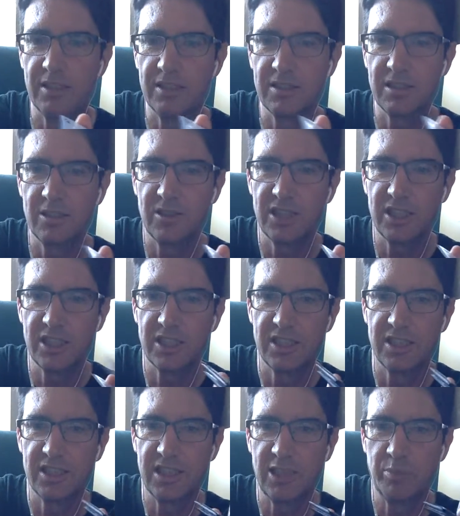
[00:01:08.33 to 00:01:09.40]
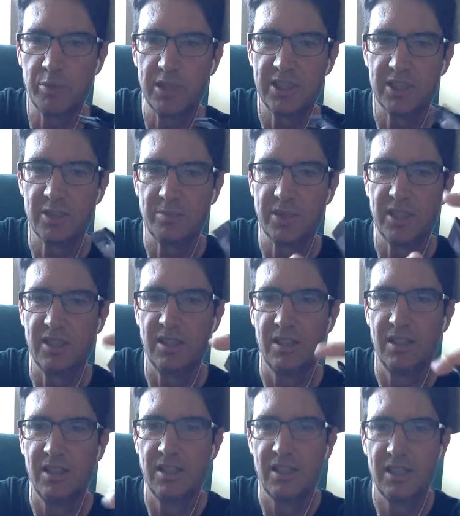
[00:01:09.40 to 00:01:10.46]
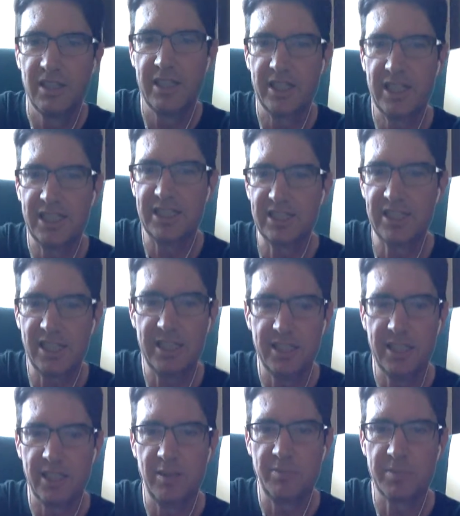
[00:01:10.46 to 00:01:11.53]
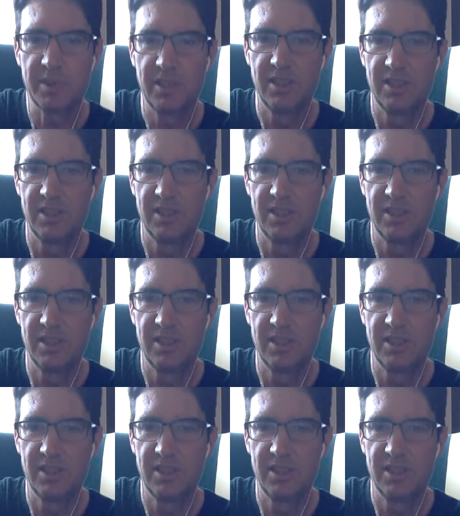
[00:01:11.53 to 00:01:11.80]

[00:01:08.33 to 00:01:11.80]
So it's just a Z principle, and I set it up